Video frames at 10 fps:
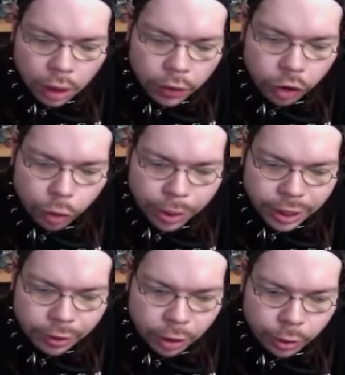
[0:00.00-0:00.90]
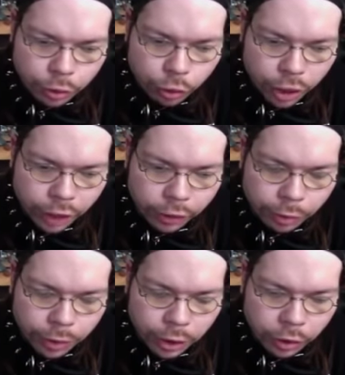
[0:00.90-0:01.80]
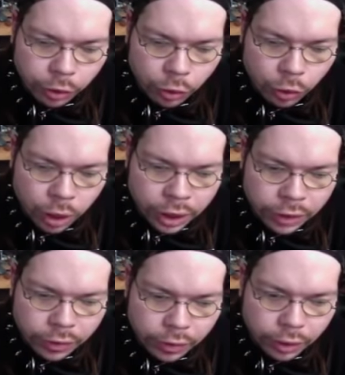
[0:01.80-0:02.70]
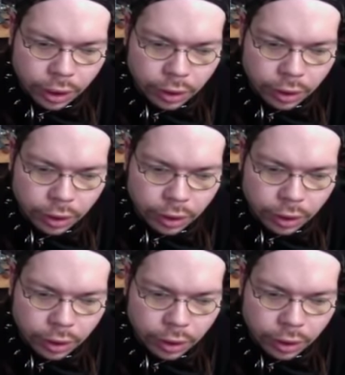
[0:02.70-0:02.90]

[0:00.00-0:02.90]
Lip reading: Assuming that someone's racist because they're white,